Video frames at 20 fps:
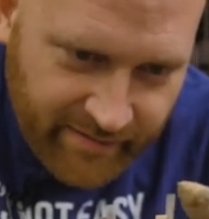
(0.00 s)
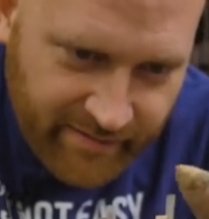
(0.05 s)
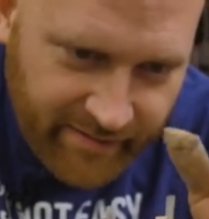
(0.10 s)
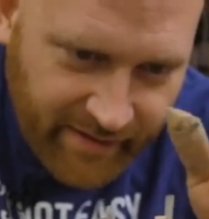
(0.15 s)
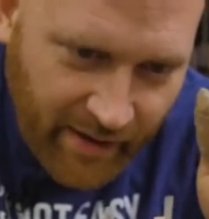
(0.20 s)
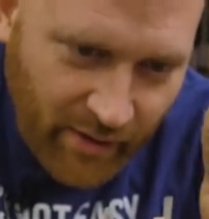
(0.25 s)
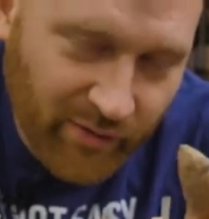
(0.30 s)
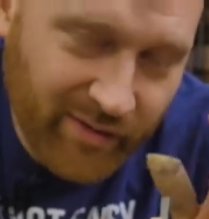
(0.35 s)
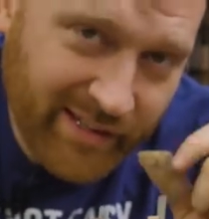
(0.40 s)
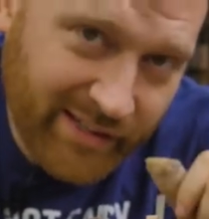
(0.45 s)

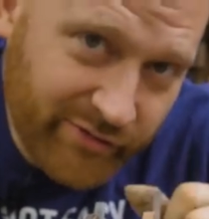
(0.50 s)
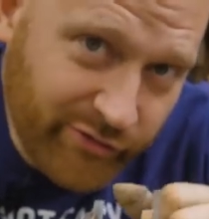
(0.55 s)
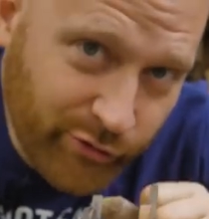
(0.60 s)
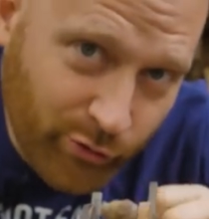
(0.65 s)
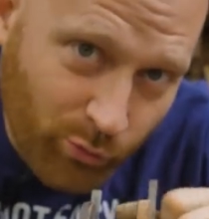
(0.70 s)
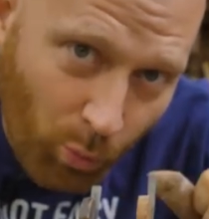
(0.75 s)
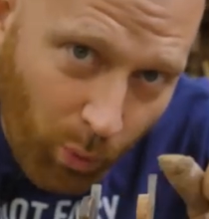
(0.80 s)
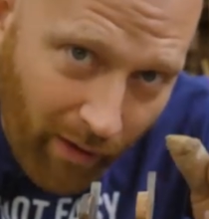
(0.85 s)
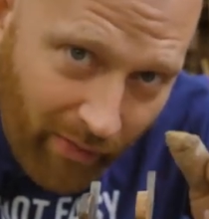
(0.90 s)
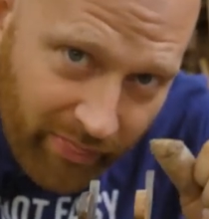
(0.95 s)
They only
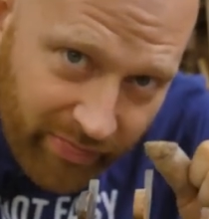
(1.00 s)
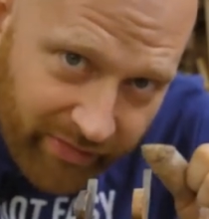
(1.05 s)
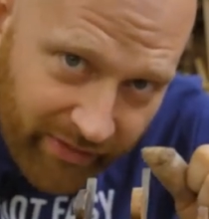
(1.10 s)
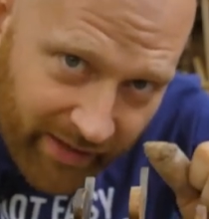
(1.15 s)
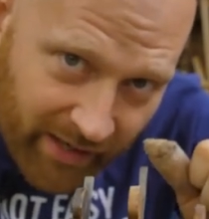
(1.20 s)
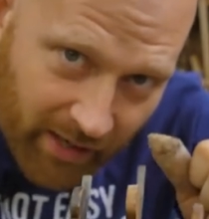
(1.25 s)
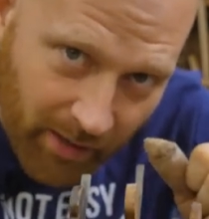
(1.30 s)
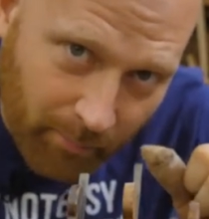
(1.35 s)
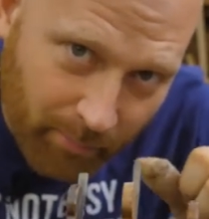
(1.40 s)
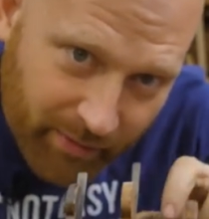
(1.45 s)
do one
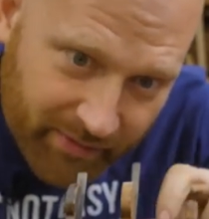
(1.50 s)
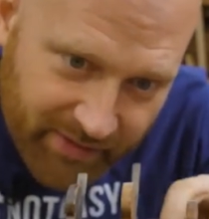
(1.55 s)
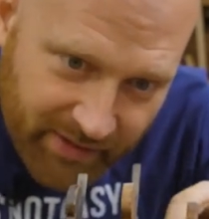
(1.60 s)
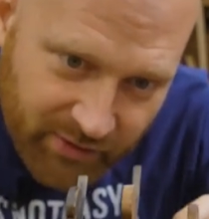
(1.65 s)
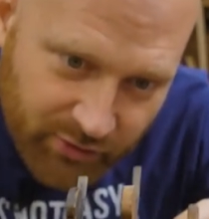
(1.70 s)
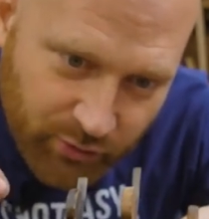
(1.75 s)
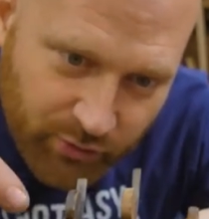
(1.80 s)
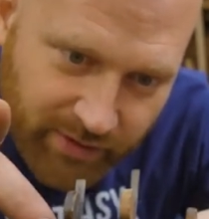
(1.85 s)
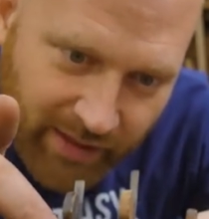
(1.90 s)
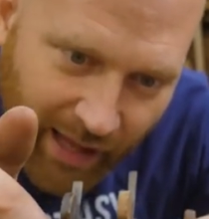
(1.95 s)
thing, but they
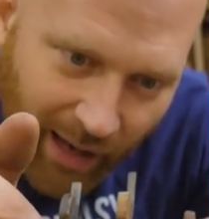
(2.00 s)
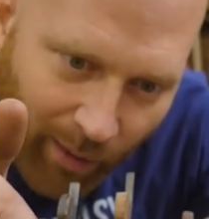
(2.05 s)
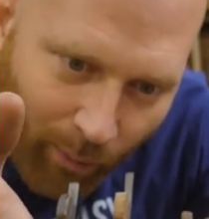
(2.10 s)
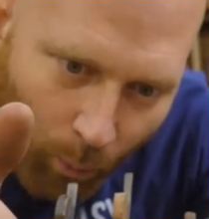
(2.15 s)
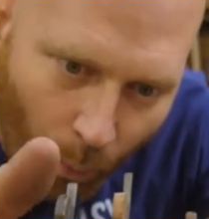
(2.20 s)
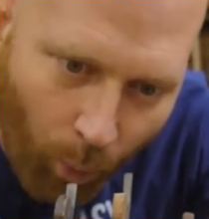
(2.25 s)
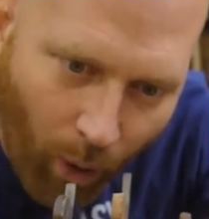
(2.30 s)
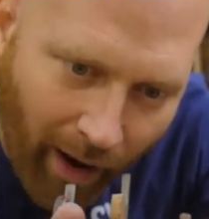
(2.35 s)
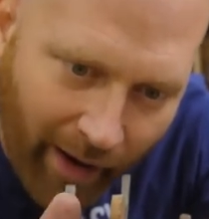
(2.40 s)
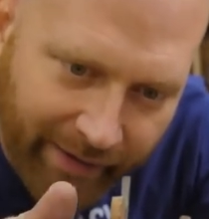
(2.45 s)
do that
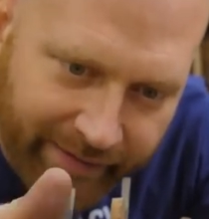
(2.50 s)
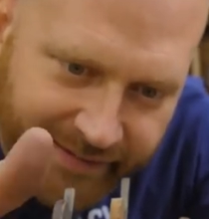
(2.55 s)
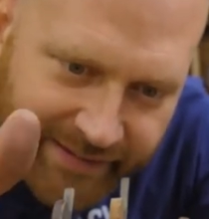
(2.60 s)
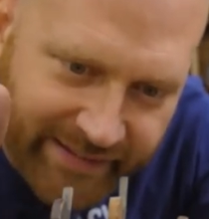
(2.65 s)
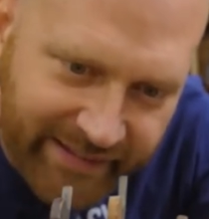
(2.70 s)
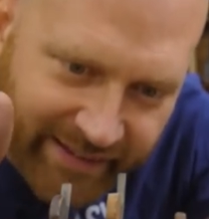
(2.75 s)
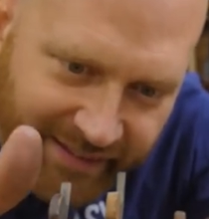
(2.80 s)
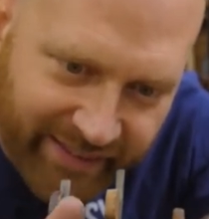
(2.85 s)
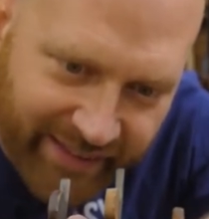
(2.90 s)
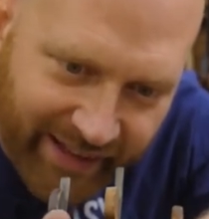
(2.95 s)

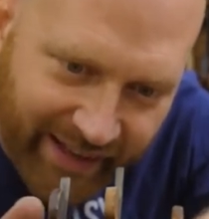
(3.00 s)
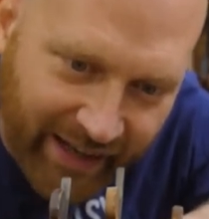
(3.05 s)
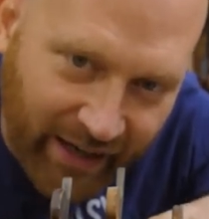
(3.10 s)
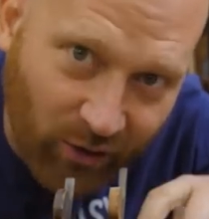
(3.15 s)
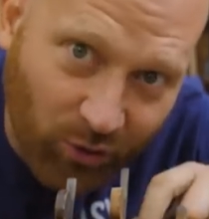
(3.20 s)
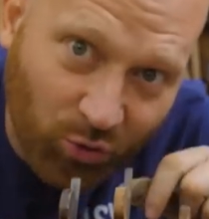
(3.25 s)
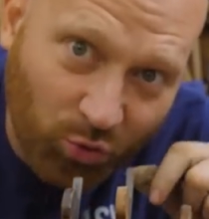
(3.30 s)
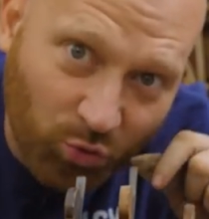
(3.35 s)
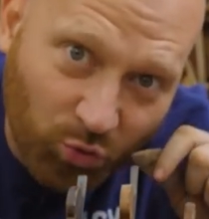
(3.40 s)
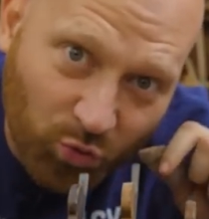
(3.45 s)
one
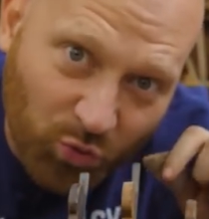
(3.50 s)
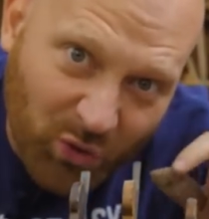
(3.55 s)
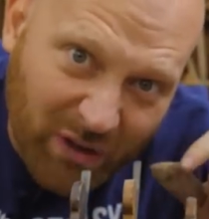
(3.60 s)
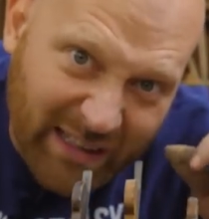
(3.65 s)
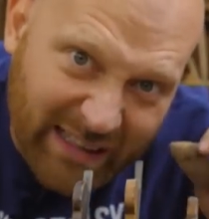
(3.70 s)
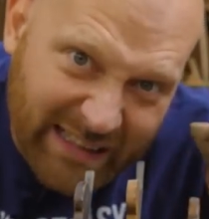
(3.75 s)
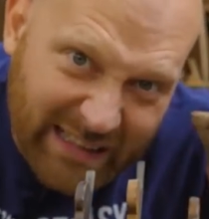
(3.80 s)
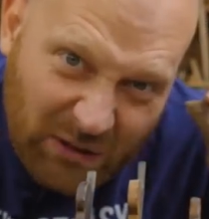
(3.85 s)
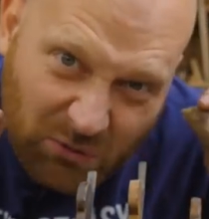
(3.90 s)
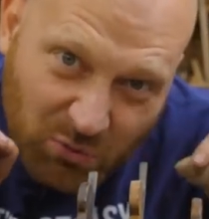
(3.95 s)
thing
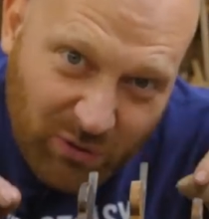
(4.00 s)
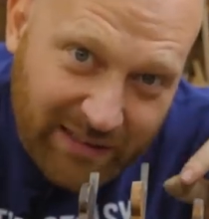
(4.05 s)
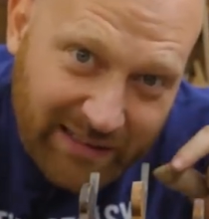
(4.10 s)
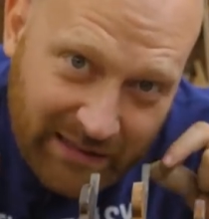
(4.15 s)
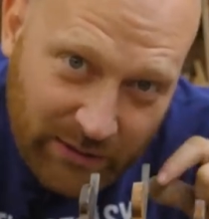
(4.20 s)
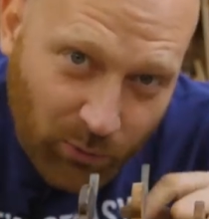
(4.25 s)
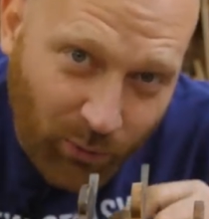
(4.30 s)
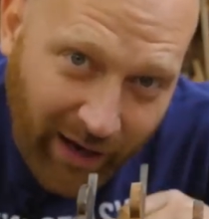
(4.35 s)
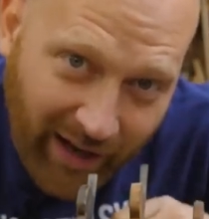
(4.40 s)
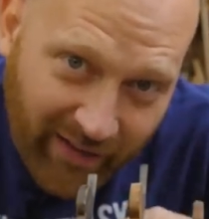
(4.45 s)
really,
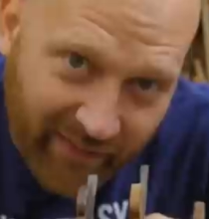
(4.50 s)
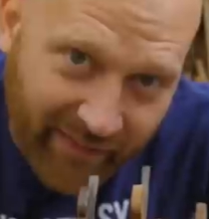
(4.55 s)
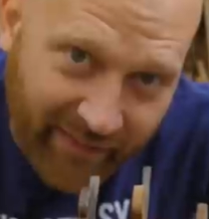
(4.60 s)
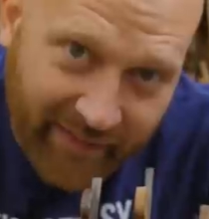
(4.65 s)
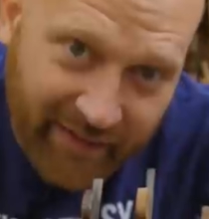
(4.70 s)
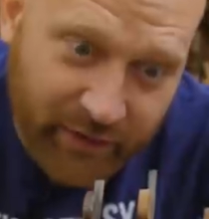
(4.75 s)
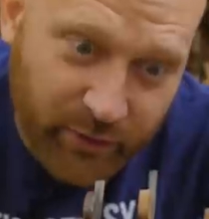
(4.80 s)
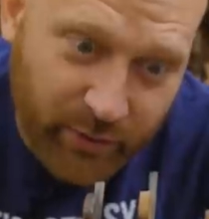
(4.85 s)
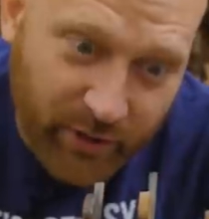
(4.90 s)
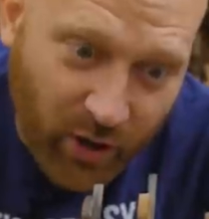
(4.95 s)
really well, and
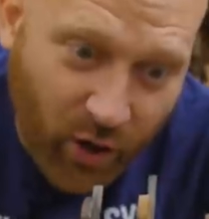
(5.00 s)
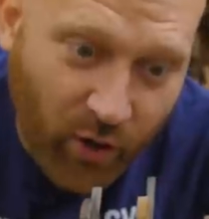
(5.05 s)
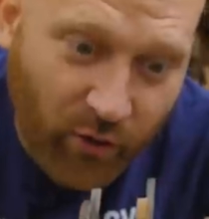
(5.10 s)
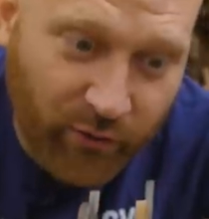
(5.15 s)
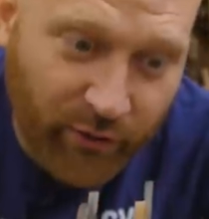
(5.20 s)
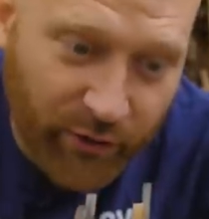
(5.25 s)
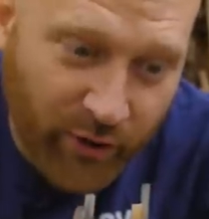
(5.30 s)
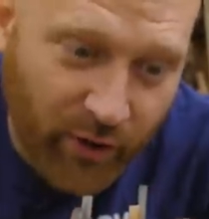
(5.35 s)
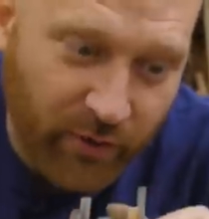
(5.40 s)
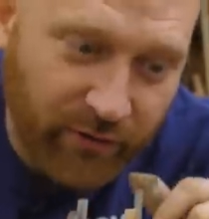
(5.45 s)
they do it
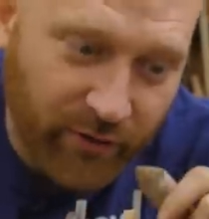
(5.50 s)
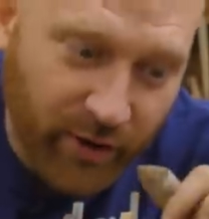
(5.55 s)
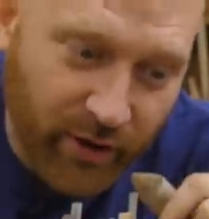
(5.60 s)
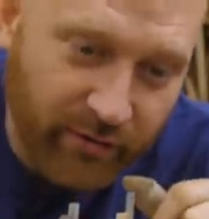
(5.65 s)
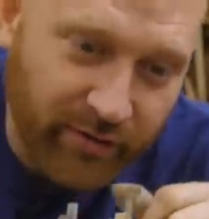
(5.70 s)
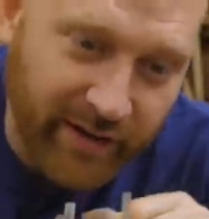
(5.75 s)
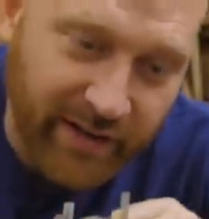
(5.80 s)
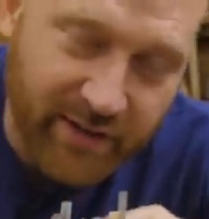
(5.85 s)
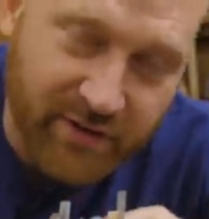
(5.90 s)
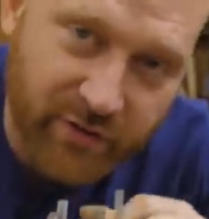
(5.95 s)
over and over and
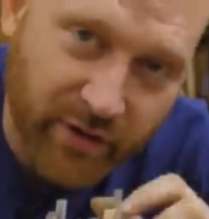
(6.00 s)
over again.